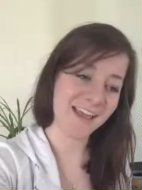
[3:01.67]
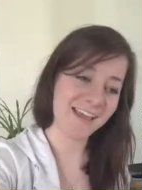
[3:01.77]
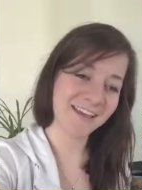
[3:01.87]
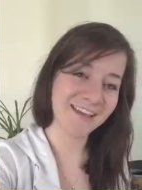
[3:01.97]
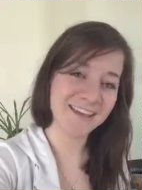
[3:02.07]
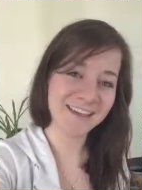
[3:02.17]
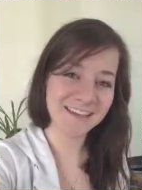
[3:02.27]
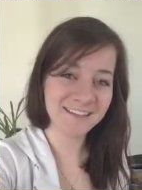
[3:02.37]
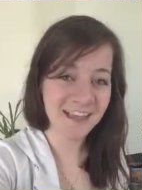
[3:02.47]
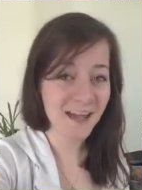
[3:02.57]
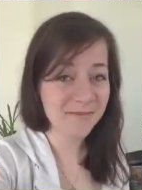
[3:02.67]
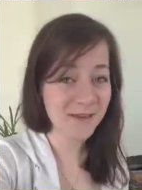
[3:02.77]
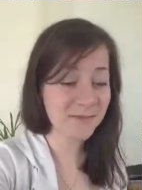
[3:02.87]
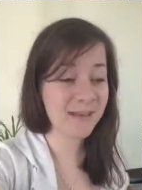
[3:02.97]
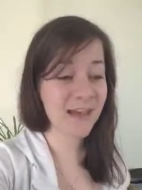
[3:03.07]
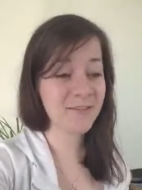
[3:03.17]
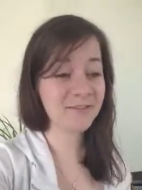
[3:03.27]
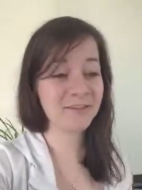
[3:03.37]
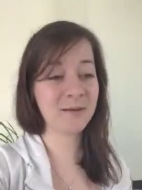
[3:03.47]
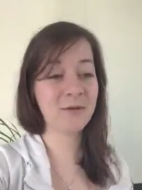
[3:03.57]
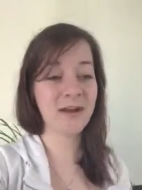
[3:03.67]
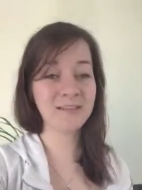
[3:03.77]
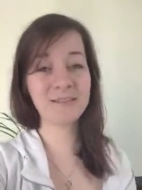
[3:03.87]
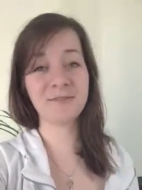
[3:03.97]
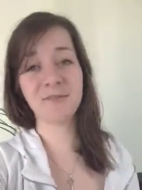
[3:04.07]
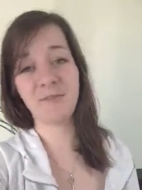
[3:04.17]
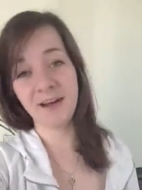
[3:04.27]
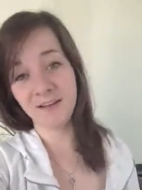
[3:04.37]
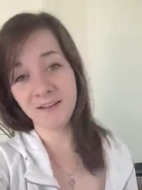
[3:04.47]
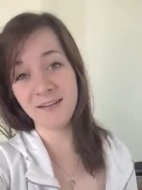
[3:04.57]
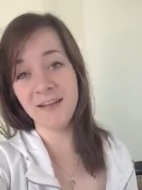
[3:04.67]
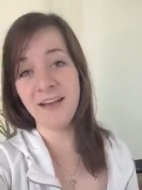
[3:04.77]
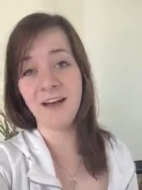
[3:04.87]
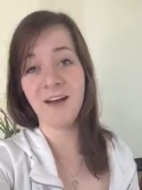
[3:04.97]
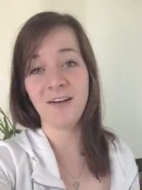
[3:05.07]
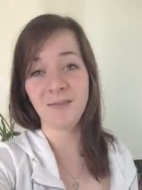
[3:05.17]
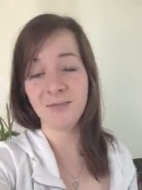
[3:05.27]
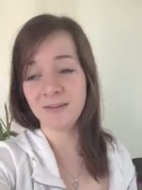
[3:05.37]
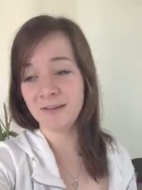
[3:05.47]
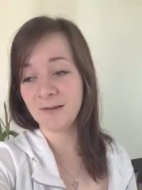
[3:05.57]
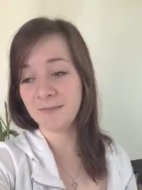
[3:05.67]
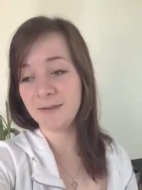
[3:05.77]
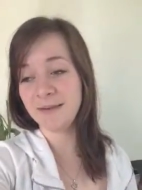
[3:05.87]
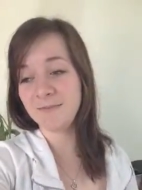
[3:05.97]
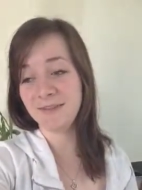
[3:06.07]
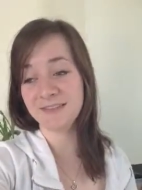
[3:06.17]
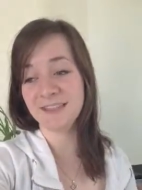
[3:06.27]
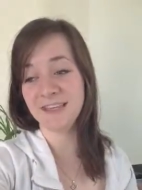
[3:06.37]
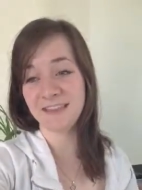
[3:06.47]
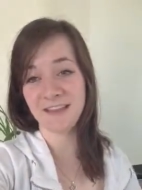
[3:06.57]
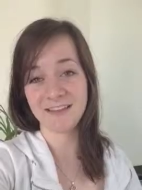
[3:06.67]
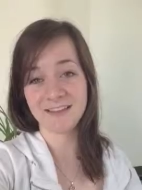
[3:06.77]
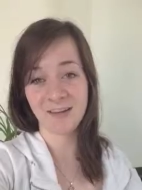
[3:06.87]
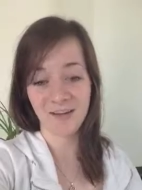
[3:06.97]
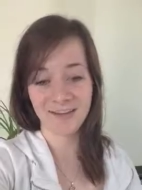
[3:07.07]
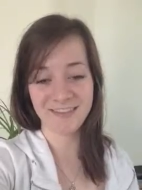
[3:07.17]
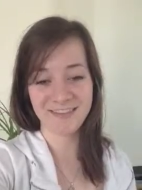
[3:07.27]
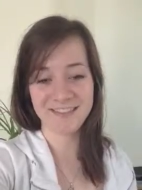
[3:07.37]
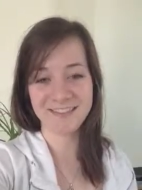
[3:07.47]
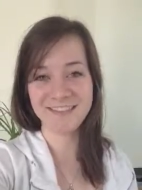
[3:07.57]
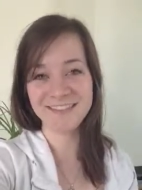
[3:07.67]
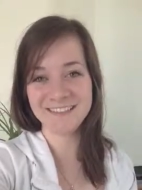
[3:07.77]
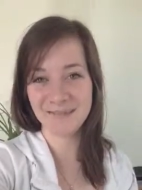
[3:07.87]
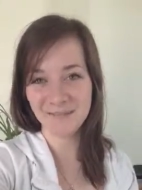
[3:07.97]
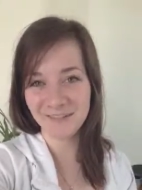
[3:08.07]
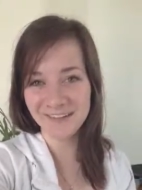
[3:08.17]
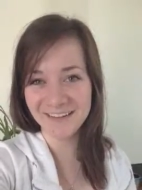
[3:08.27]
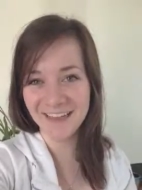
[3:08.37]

And yeah, maybe after I practice for a while, I'll put up music that's not this simple